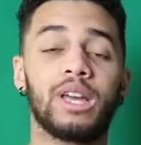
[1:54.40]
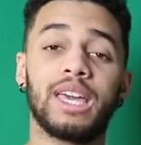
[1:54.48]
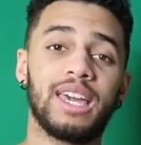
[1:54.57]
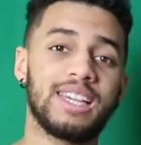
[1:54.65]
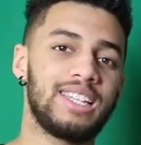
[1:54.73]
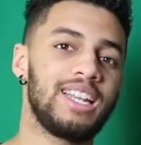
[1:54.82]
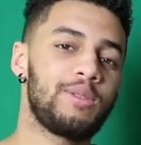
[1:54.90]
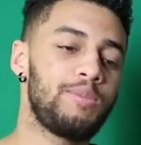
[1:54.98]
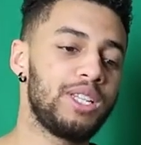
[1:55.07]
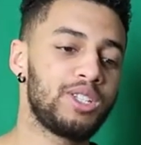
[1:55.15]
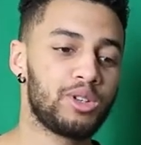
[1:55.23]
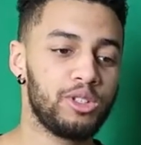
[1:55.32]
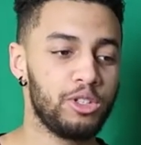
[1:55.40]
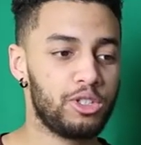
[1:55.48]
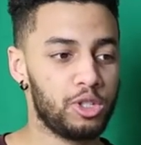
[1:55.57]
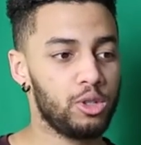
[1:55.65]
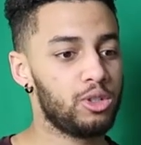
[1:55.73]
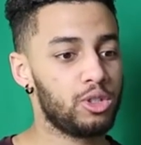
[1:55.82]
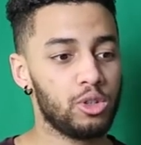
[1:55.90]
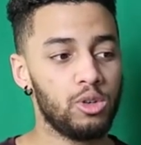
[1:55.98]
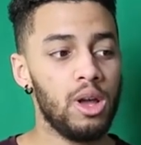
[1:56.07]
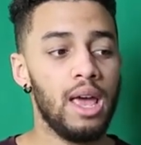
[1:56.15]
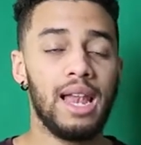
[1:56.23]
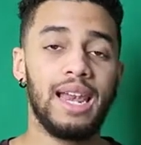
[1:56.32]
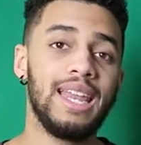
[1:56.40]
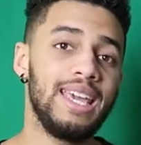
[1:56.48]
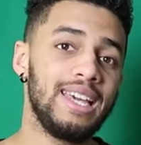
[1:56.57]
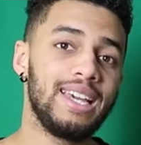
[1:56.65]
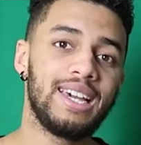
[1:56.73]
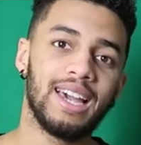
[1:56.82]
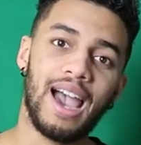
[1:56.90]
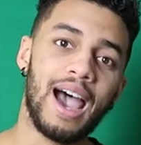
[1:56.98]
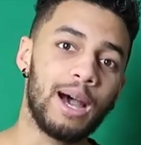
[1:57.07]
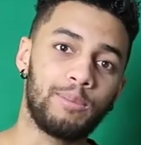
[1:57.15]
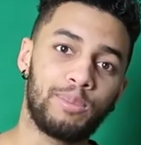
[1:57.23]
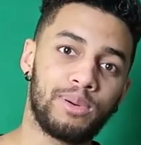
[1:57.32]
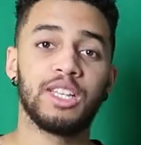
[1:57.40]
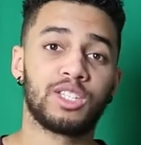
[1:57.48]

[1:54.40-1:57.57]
Okay guys, let me introduce you to Ling app.